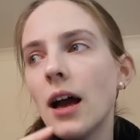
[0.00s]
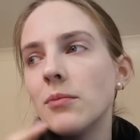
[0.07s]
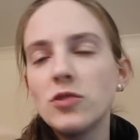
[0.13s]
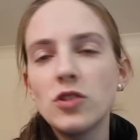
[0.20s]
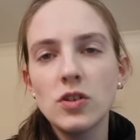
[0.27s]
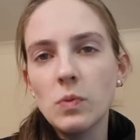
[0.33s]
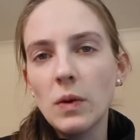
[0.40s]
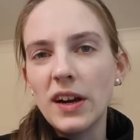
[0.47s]

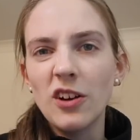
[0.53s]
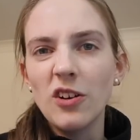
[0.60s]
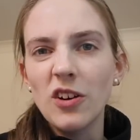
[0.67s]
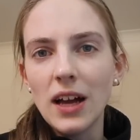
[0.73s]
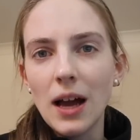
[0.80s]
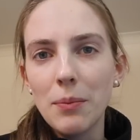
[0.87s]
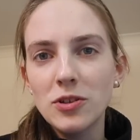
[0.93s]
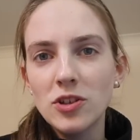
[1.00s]
just went and got a
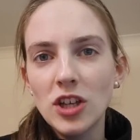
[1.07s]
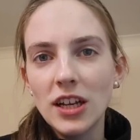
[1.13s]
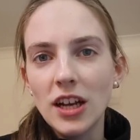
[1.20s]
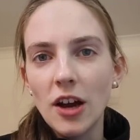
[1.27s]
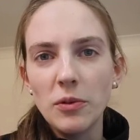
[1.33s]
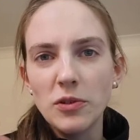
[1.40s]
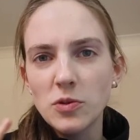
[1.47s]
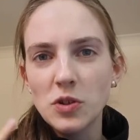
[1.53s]

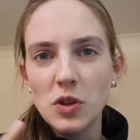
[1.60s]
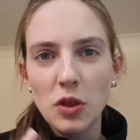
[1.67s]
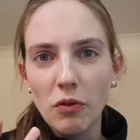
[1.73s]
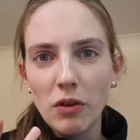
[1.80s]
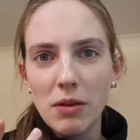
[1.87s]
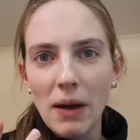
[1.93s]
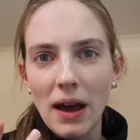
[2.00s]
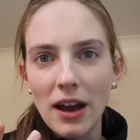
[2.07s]
cappuccino, which was
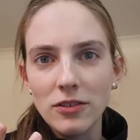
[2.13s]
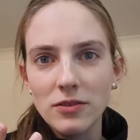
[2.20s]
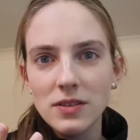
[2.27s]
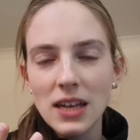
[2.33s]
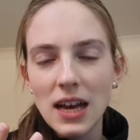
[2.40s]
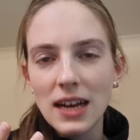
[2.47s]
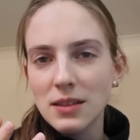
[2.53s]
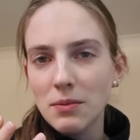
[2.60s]
£3,
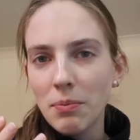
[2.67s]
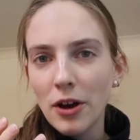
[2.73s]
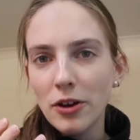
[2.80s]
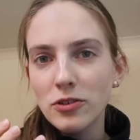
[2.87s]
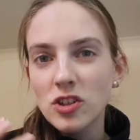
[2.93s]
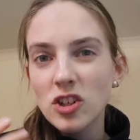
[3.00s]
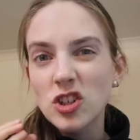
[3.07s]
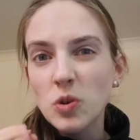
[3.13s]
as
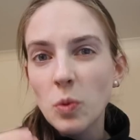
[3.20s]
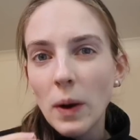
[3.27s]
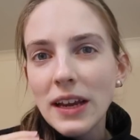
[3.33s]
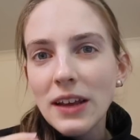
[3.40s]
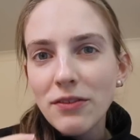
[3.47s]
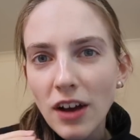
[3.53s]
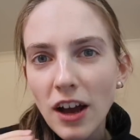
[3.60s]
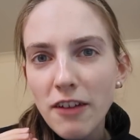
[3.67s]
opposed to
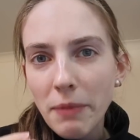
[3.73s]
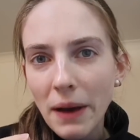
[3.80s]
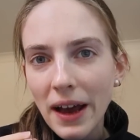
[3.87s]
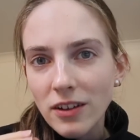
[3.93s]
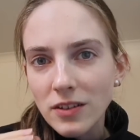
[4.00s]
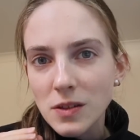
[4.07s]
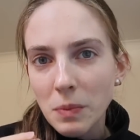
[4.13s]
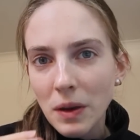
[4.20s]

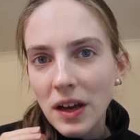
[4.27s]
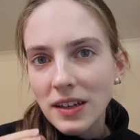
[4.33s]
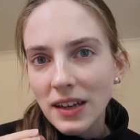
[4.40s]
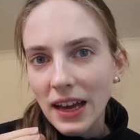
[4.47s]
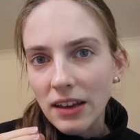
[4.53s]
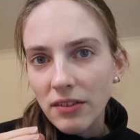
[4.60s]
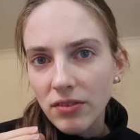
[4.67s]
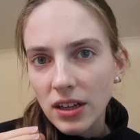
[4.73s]
£25 per
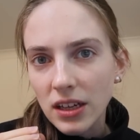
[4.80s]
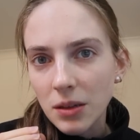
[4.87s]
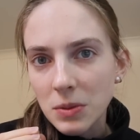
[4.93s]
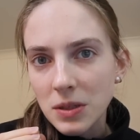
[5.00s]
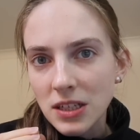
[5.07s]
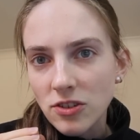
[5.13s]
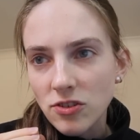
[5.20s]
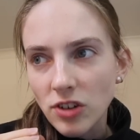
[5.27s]
day for
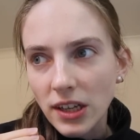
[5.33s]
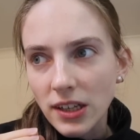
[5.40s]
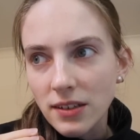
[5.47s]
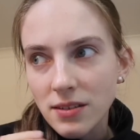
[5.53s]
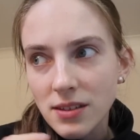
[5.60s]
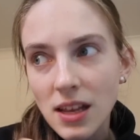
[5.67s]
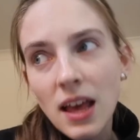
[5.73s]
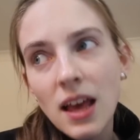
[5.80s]
unlimited
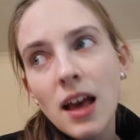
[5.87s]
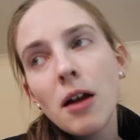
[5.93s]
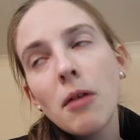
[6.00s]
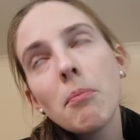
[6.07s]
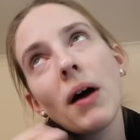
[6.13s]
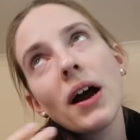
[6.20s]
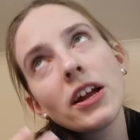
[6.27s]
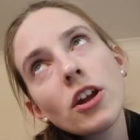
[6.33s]
drinks.
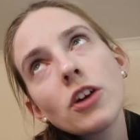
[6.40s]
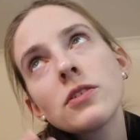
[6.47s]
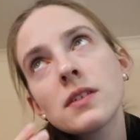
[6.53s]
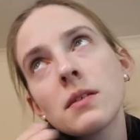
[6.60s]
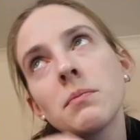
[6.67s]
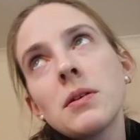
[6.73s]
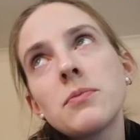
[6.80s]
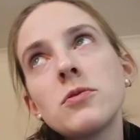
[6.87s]
But I know
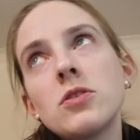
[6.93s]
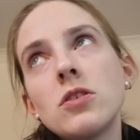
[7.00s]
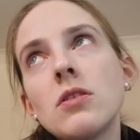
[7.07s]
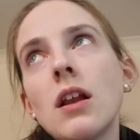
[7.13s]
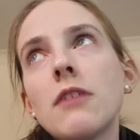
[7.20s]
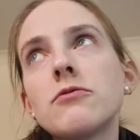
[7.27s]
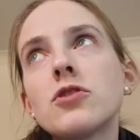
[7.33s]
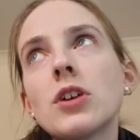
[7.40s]
some people do
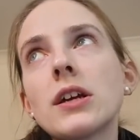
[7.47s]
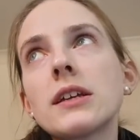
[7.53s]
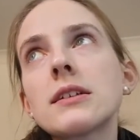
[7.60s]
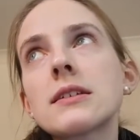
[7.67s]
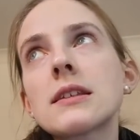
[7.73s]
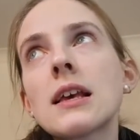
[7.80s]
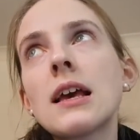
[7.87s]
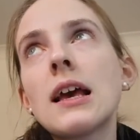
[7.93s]
love
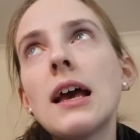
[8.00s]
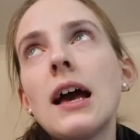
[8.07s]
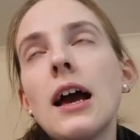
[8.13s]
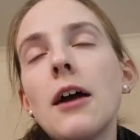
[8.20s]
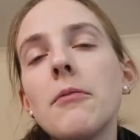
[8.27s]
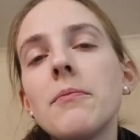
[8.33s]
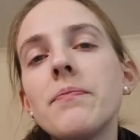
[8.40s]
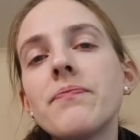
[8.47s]
drinks.
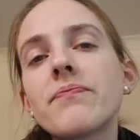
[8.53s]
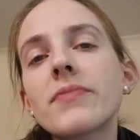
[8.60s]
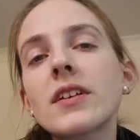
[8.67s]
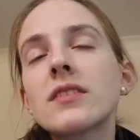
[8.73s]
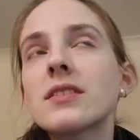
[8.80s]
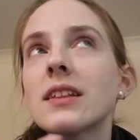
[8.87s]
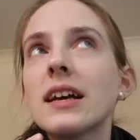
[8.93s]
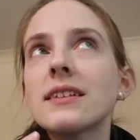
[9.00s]

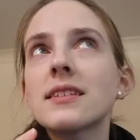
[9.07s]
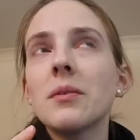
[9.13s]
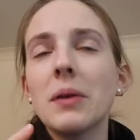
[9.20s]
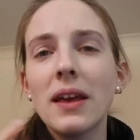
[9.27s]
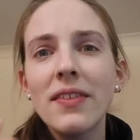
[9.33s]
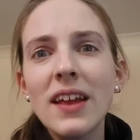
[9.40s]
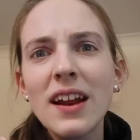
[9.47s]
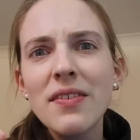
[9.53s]
So that's something.
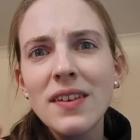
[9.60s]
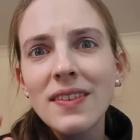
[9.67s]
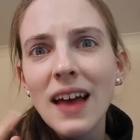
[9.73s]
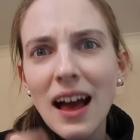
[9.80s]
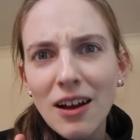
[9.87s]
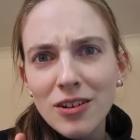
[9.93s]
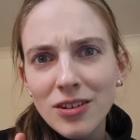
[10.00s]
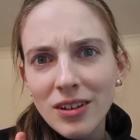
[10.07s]
And then I think the
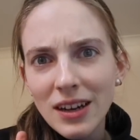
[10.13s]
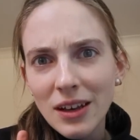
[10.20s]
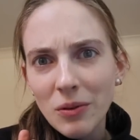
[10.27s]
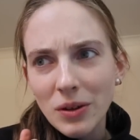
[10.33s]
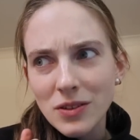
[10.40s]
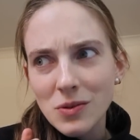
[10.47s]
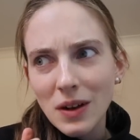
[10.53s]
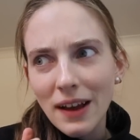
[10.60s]
alcoholic
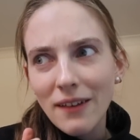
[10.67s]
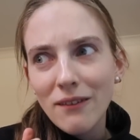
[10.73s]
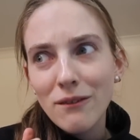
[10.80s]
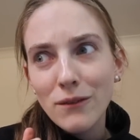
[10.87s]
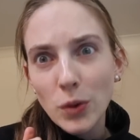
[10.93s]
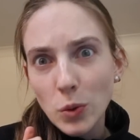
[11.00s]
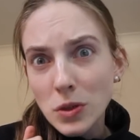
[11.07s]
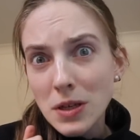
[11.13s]
ones are like
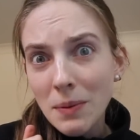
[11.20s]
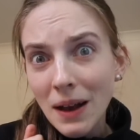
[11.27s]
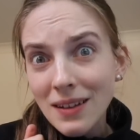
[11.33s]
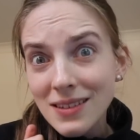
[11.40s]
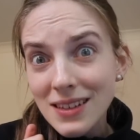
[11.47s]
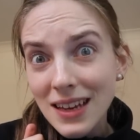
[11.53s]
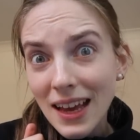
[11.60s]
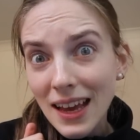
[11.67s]

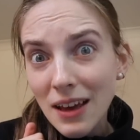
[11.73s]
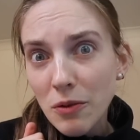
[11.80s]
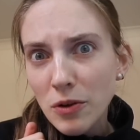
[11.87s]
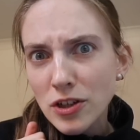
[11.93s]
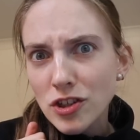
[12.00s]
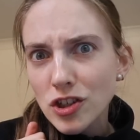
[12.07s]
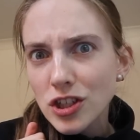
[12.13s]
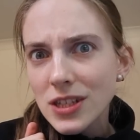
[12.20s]
£40 a day,
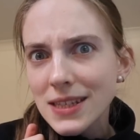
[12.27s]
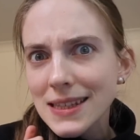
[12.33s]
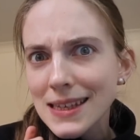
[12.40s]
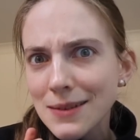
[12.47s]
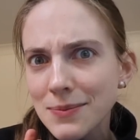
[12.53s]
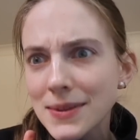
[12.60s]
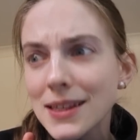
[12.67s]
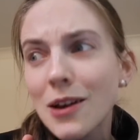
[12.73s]
which
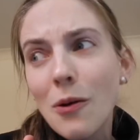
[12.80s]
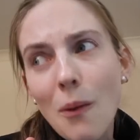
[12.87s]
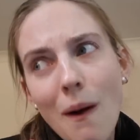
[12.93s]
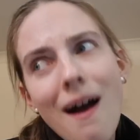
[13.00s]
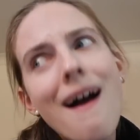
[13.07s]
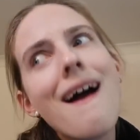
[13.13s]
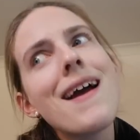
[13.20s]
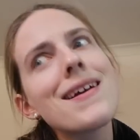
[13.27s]
seems
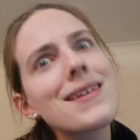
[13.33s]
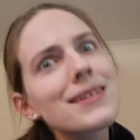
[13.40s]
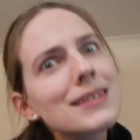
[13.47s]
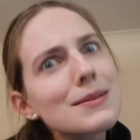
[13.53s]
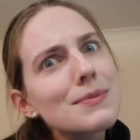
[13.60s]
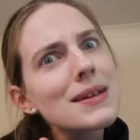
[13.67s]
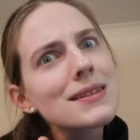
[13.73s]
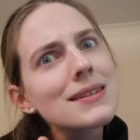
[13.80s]
quite
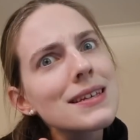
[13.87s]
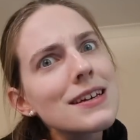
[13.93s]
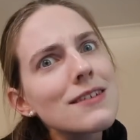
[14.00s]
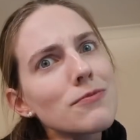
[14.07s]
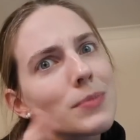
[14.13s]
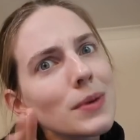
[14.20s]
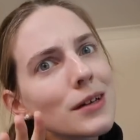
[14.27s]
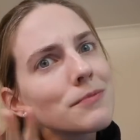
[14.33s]
expensive,
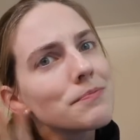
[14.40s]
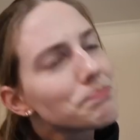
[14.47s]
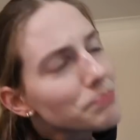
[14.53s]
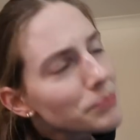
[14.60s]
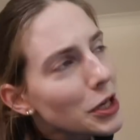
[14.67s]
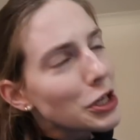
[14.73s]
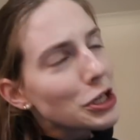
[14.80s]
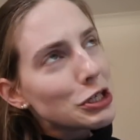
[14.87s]
but
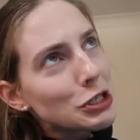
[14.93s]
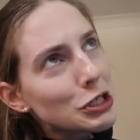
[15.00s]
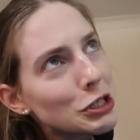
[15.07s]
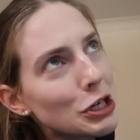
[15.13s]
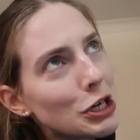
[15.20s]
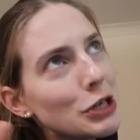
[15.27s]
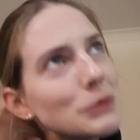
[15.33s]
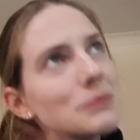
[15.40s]
you do
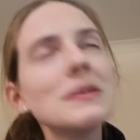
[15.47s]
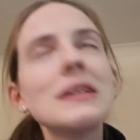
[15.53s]
you.